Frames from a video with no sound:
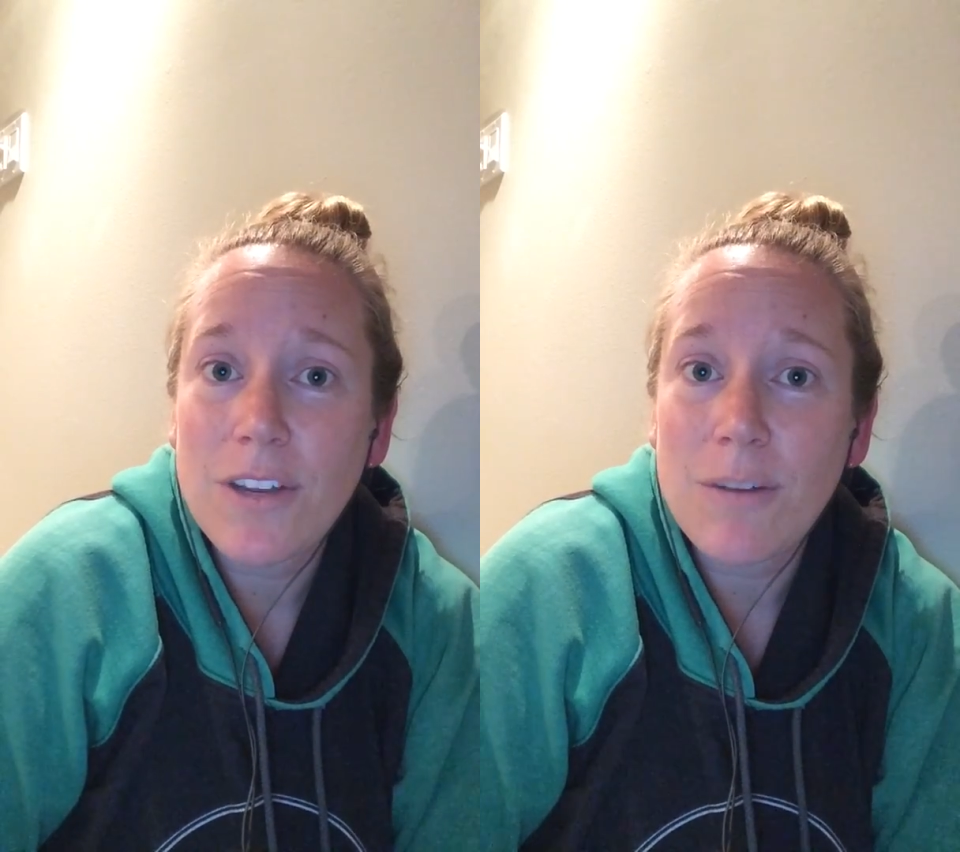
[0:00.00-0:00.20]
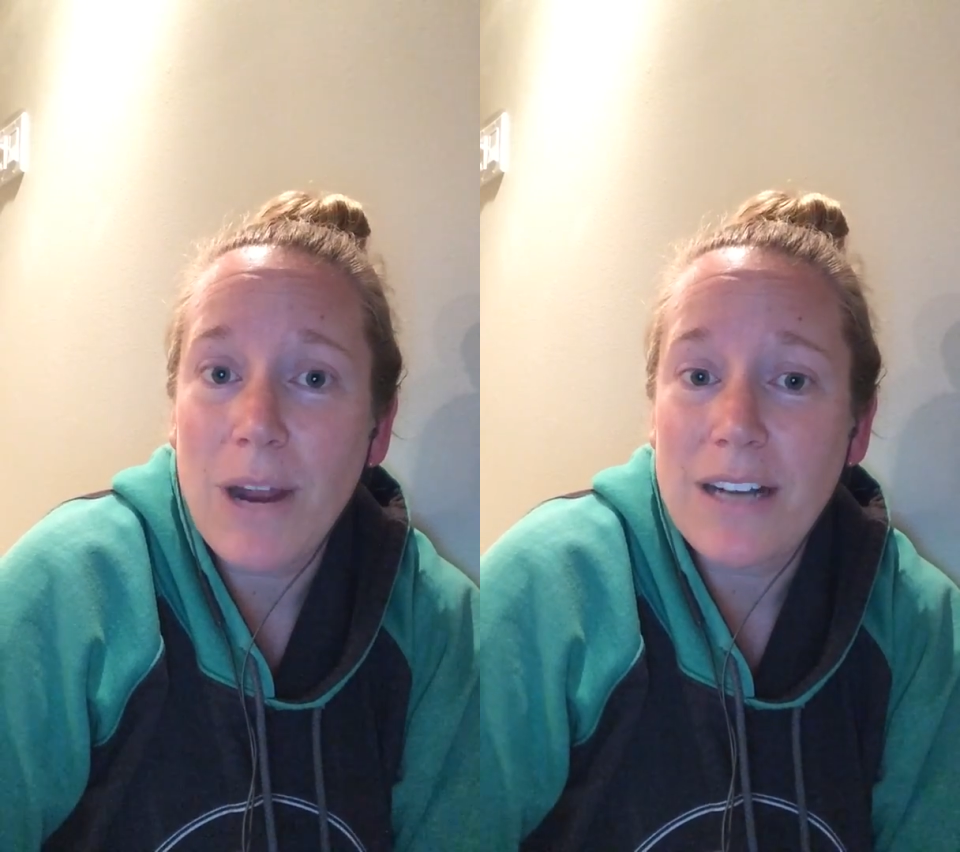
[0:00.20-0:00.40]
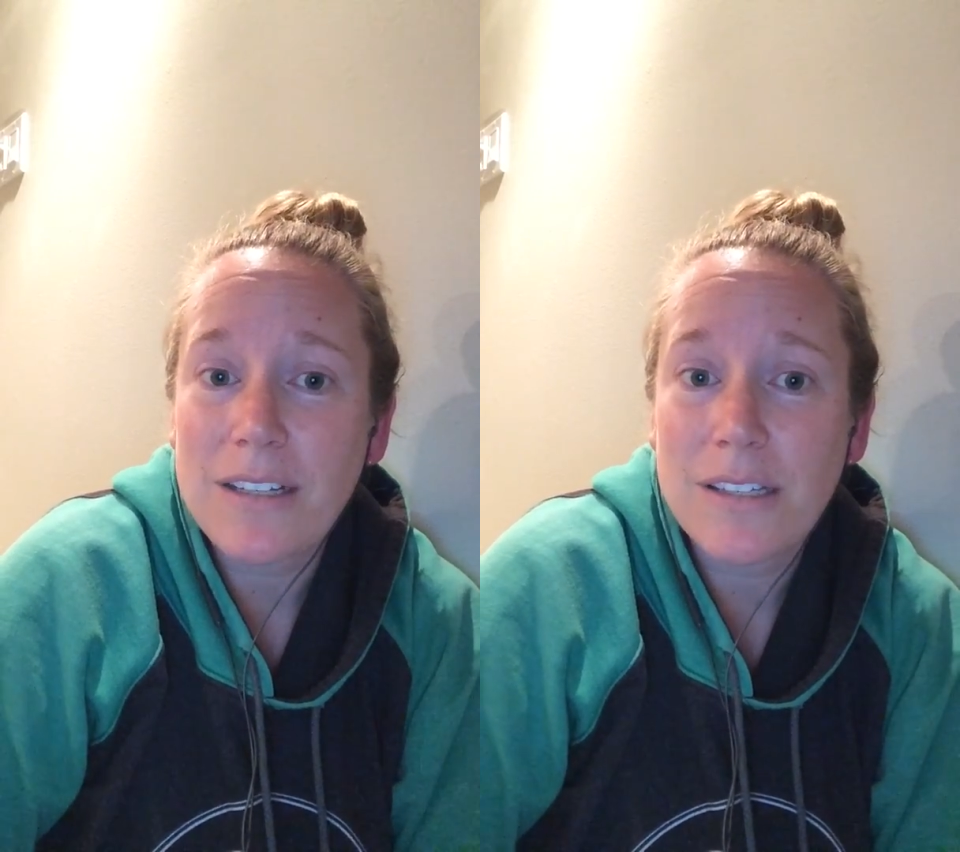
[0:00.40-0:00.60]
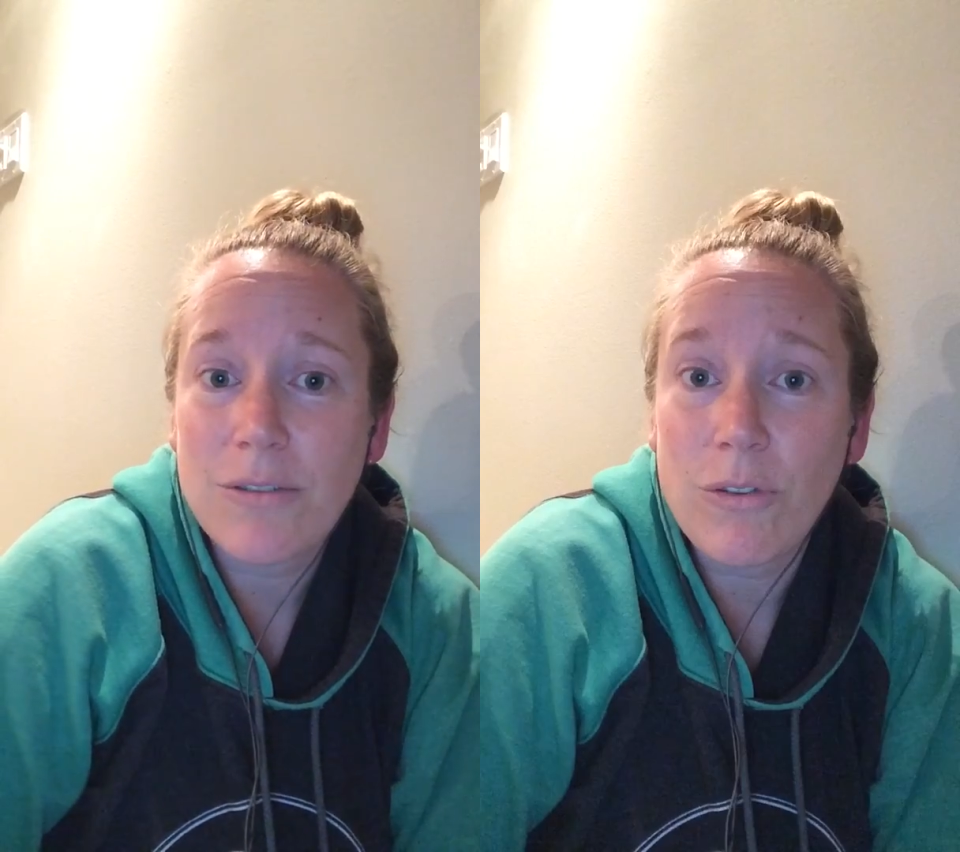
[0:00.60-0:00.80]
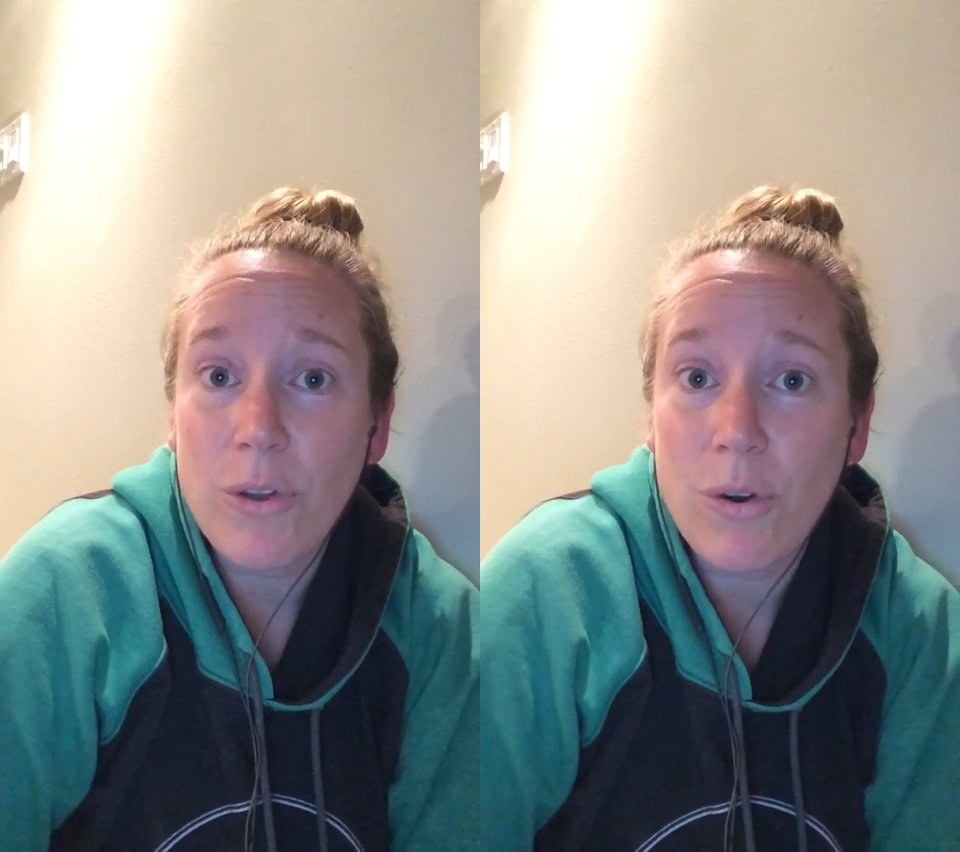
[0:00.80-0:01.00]
you to practice
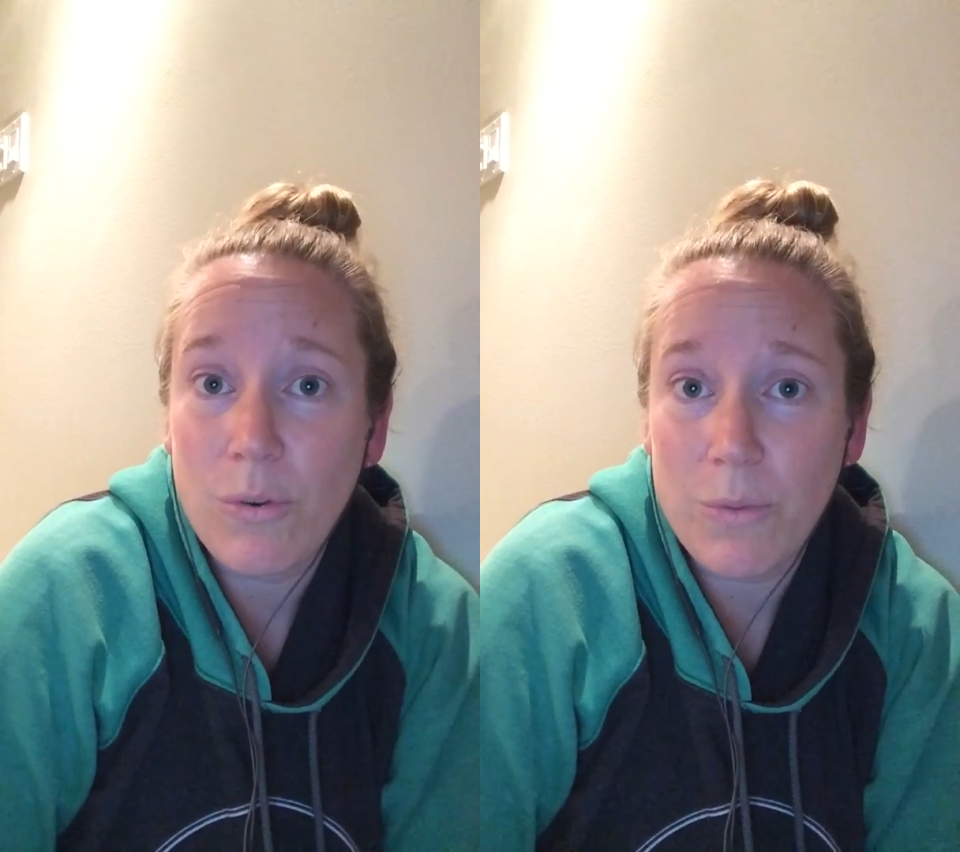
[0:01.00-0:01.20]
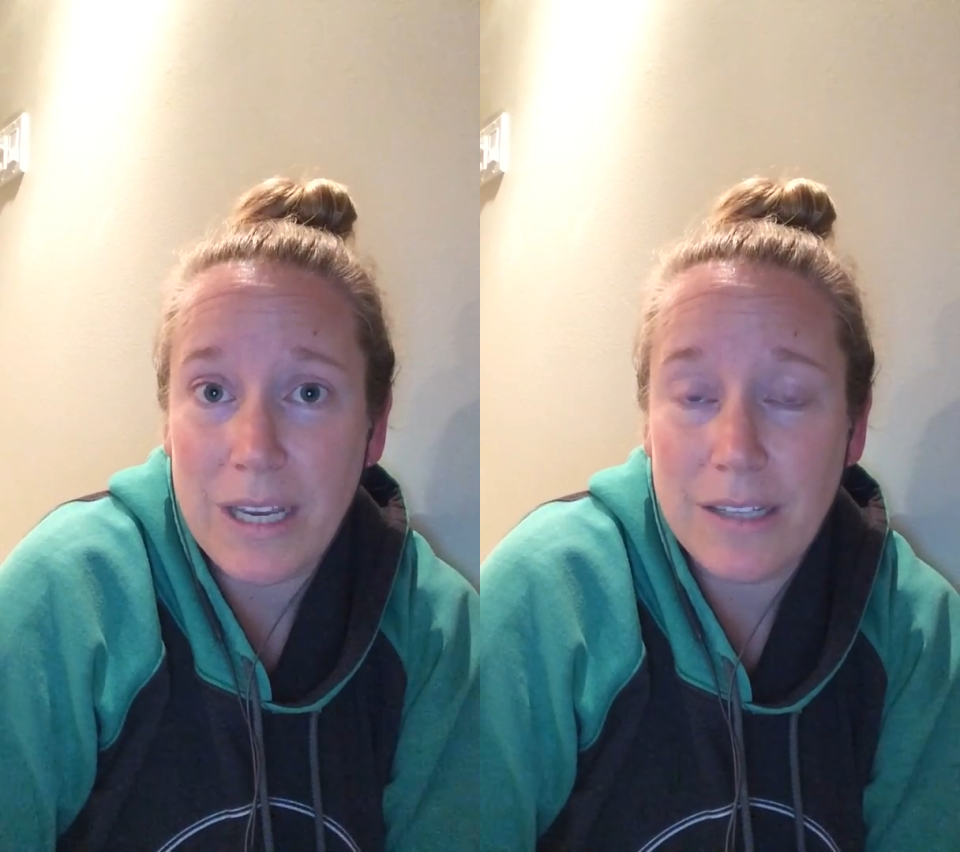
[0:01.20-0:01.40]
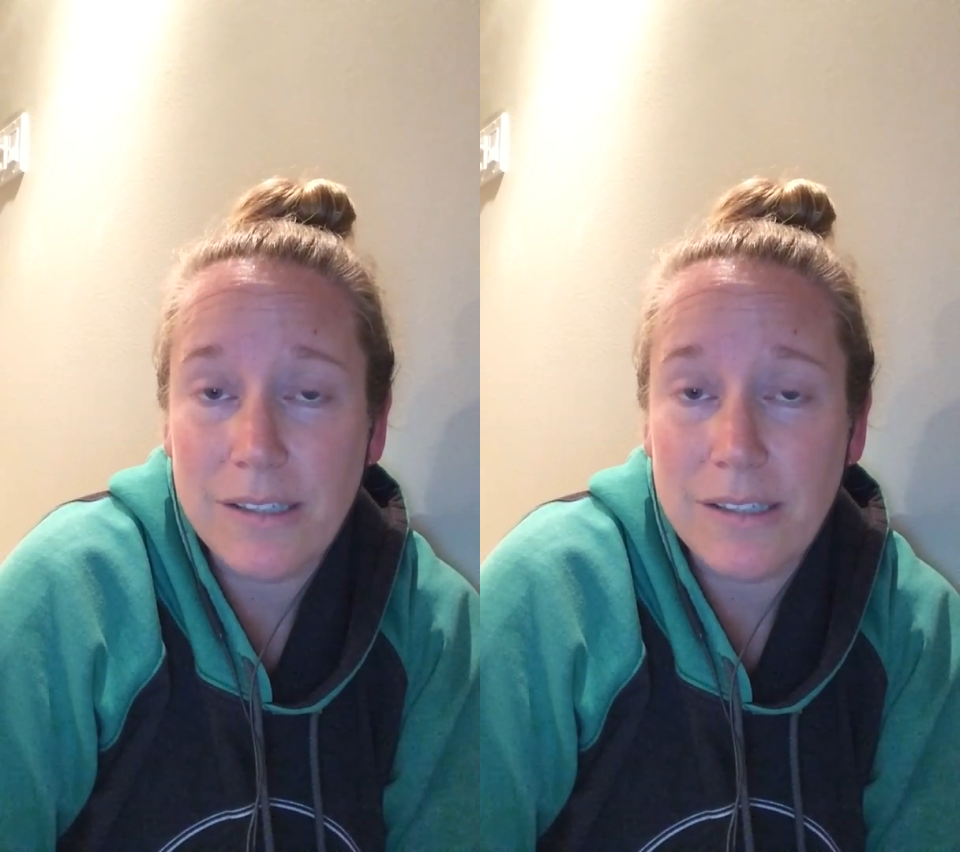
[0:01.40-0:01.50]
throughout the whole week.